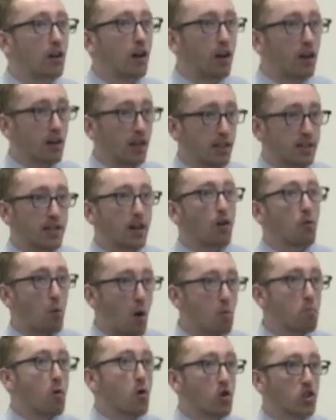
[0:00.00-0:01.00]
It's our
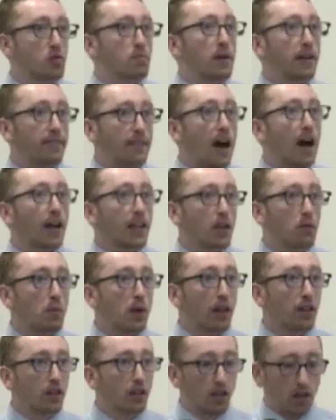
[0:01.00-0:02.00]
apportionment
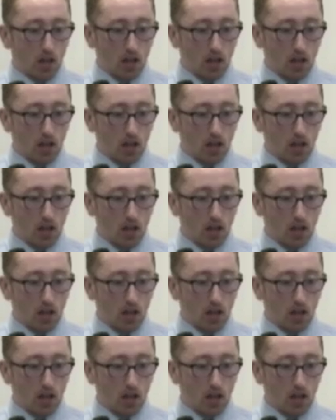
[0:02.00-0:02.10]
document.